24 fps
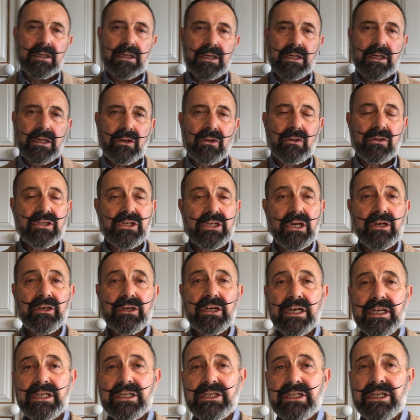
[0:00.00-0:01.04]
Could also
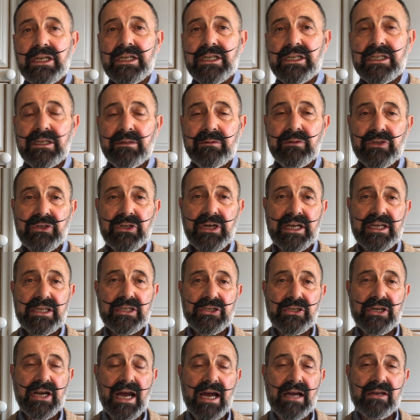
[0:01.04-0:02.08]
consider some dress
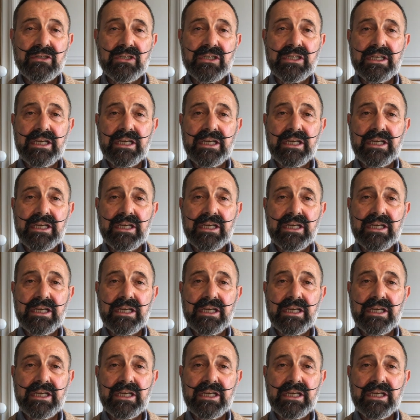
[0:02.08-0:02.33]
trousers.